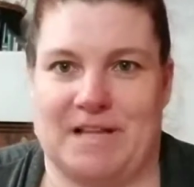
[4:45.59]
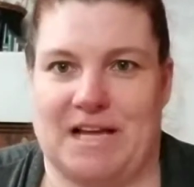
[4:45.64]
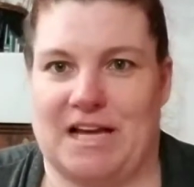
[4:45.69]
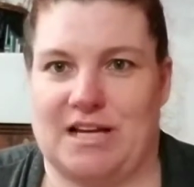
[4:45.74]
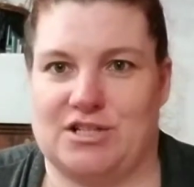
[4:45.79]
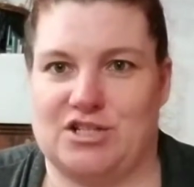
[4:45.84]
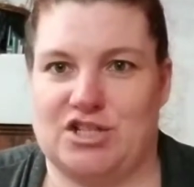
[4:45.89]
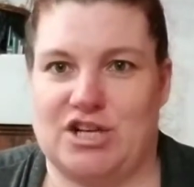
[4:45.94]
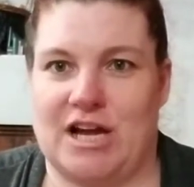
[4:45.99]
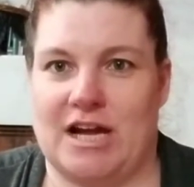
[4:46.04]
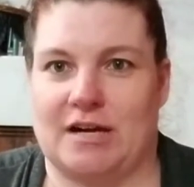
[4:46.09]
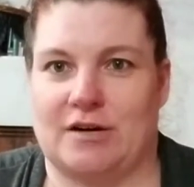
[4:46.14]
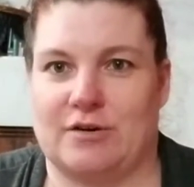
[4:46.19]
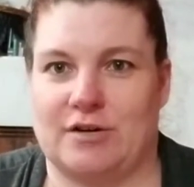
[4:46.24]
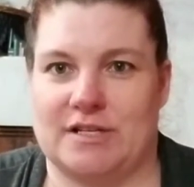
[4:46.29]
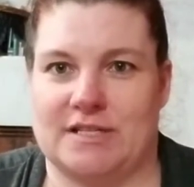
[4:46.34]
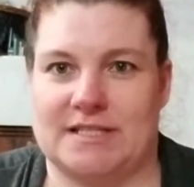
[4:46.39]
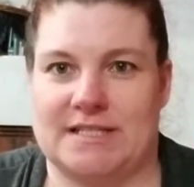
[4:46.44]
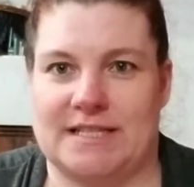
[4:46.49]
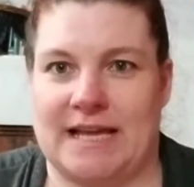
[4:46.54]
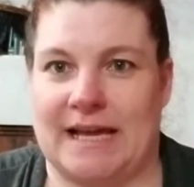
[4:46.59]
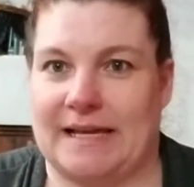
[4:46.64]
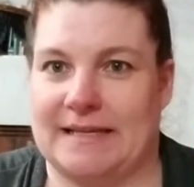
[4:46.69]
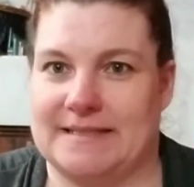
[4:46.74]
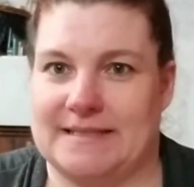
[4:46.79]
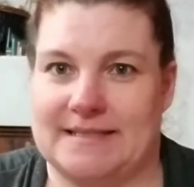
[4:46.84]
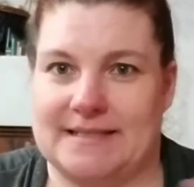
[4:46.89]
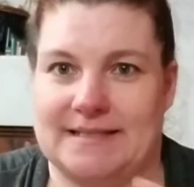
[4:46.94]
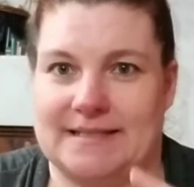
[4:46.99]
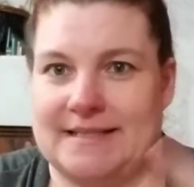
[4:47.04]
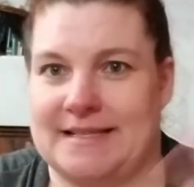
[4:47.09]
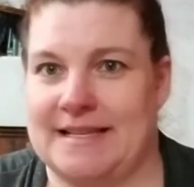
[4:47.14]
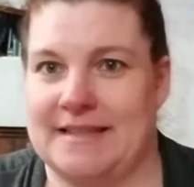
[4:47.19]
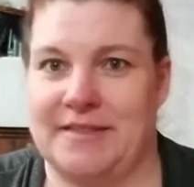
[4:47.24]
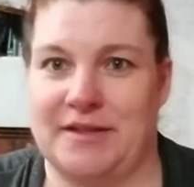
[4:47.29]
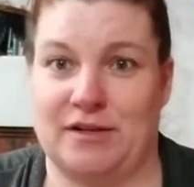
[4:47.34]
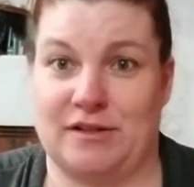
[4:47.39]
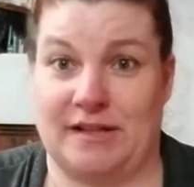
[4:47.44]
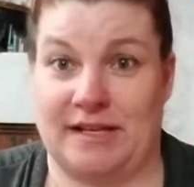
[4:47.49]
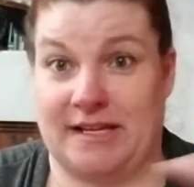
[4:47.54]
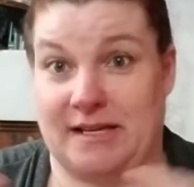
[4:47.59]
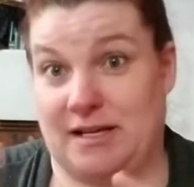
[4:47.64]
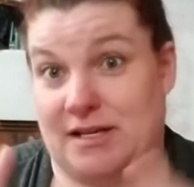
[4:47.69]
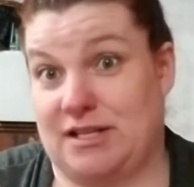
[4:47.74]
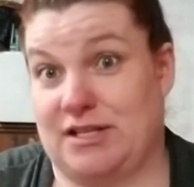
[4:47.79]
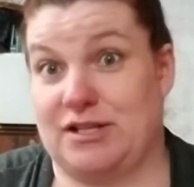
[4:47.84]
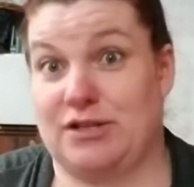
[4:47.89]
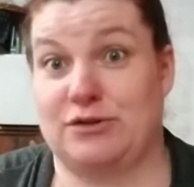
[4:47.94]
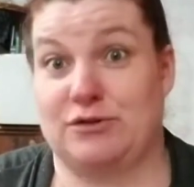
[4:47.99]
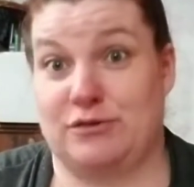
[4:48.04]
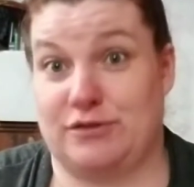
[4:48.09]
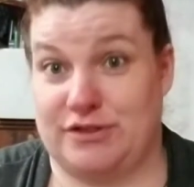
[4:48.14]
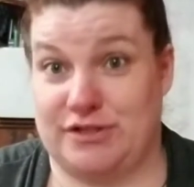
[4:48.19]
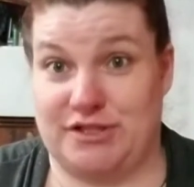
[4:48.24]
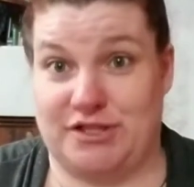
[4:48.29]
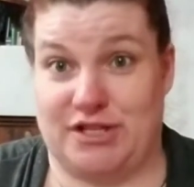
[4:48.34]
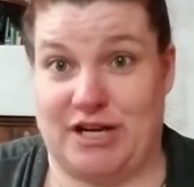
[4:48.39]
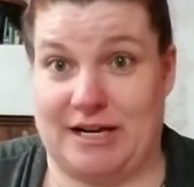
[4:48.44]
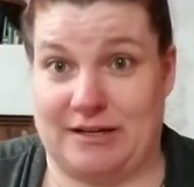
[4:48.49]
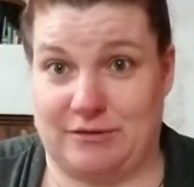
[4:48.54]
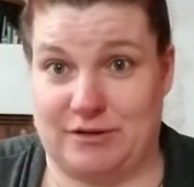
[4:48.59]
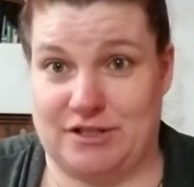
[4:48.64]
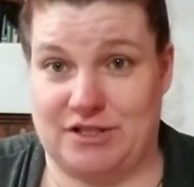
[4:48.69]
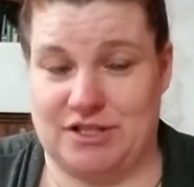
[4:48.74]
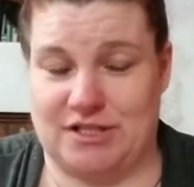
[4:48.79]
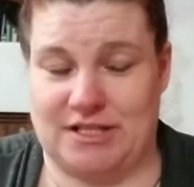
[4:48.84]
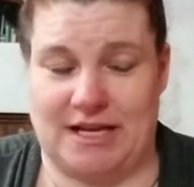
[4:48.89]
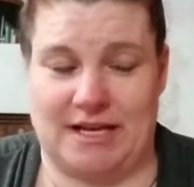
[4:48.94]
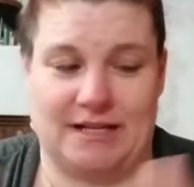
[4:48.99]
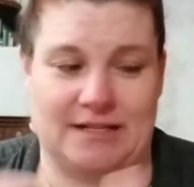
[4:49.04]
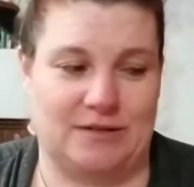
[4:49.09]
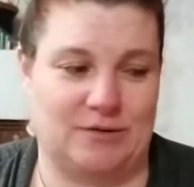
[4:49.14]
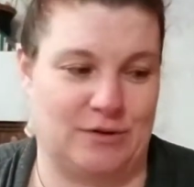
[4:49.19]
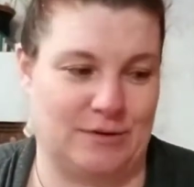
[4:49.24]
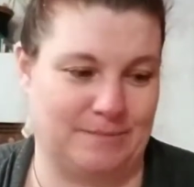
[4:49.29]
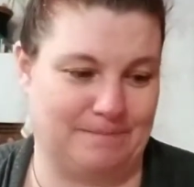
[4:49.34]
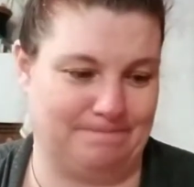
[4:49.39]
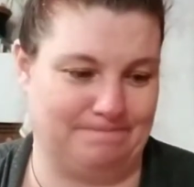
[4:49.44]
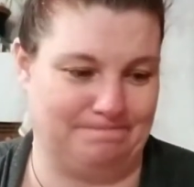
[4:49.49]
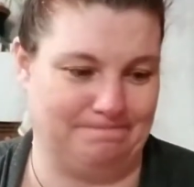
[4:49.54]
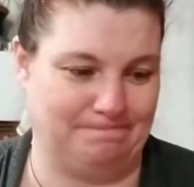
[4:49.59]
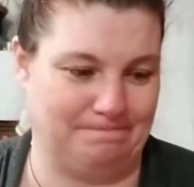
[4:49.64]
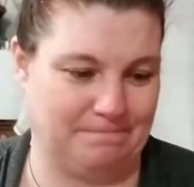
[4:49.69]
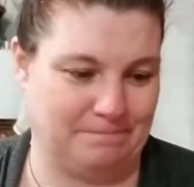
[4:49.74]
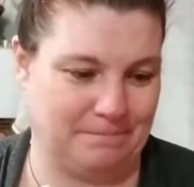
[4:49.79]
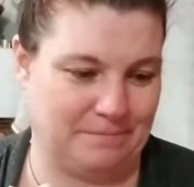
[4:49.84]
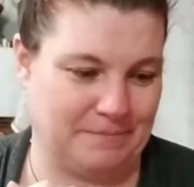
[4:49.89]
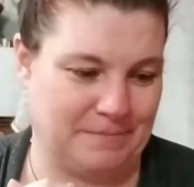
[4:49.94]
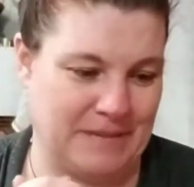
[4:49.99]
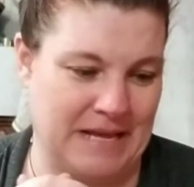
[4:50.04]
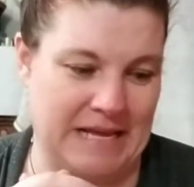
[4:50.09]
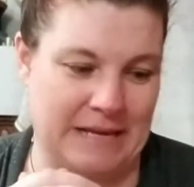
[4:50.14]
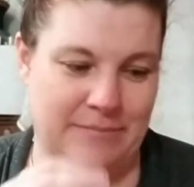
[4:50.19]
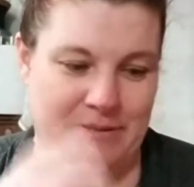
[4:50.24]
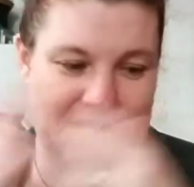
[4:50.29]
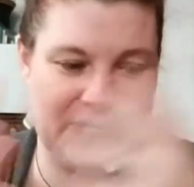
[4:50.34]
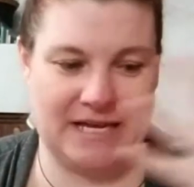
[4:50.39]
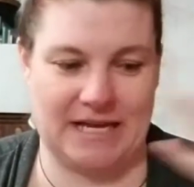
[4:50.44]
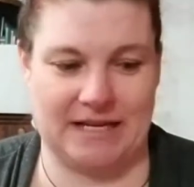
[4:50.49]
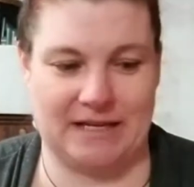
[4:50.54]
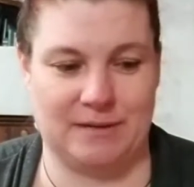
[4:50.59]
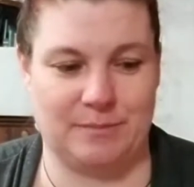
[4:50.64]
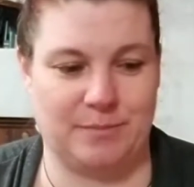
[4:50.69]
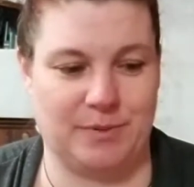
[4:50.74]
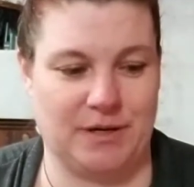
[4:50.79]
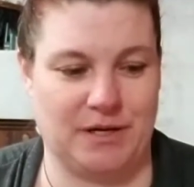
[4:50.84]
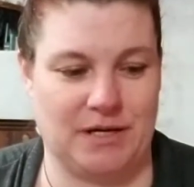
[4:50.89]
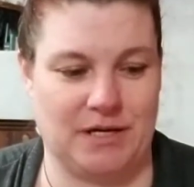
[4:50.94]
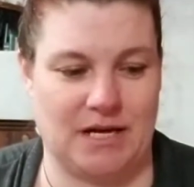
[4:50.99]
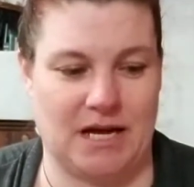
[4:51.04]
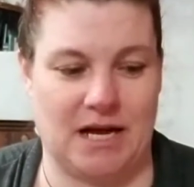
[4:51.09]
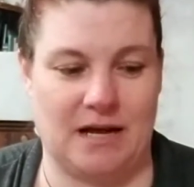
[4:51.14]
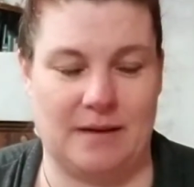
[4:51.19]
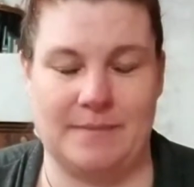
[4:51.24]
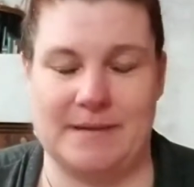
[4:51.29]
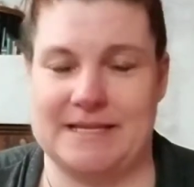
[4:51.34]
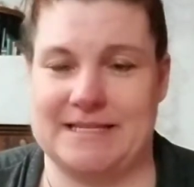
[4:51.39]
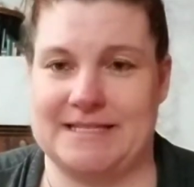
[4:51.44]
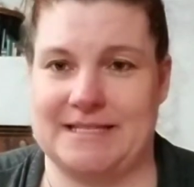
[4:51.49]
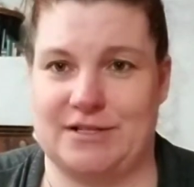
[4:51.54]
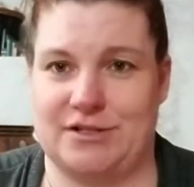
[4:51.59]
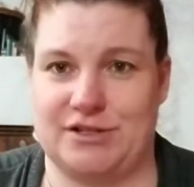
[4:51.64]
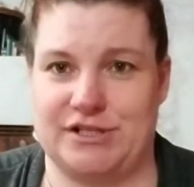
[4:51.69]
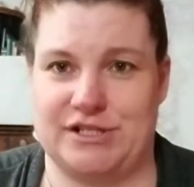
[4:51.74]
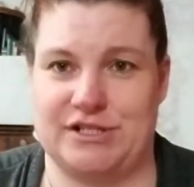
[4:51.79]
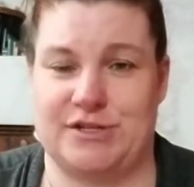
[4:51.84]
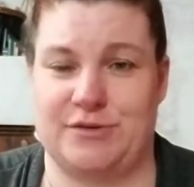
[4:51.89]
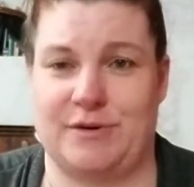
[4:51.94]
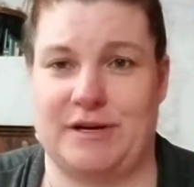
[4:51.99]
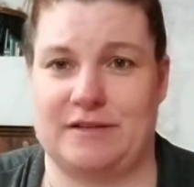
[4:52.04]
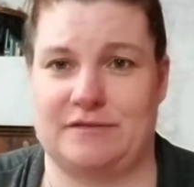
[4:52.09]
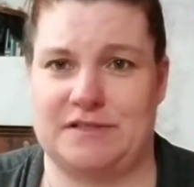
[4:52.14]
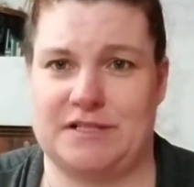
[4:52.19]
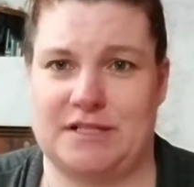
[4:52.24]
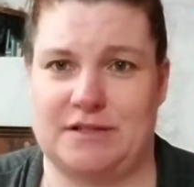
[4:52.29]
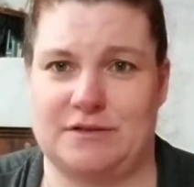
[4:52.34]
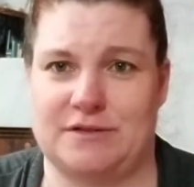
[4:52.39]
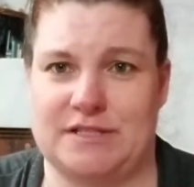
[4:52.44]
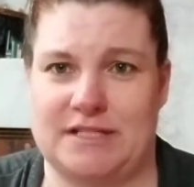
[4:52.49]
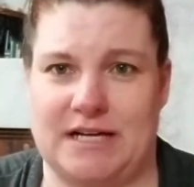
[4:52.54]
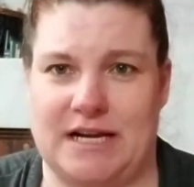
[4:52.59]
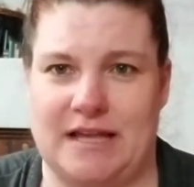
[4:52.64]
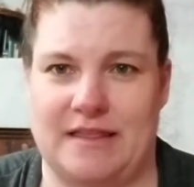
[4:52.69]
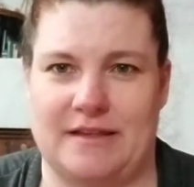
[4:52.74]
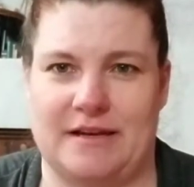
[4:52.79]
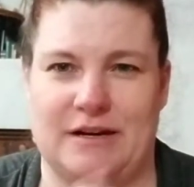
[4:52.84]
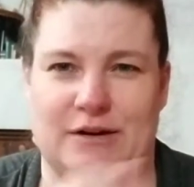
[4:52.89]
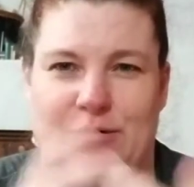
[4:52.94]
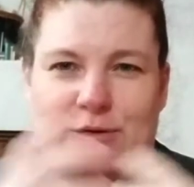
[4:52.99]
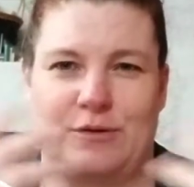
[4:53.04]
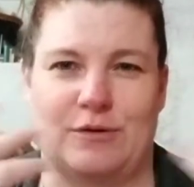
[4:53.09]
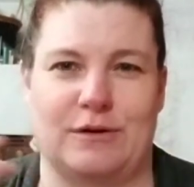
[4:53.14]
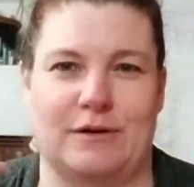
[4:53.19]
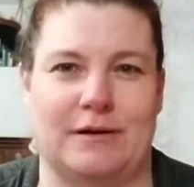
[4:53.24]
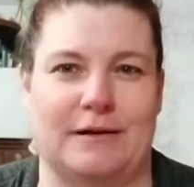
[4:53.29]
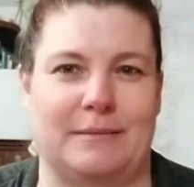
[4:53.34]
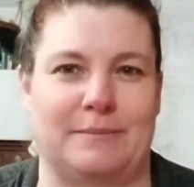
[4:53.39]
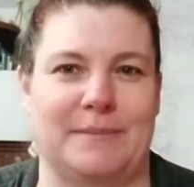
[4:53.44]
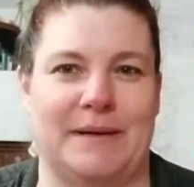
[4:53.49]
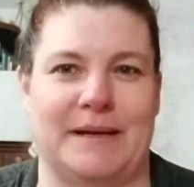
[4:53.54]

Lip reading: a chakra set in there, like a huge chakra set, or maybe I could put all my Synergy 12 stones together, or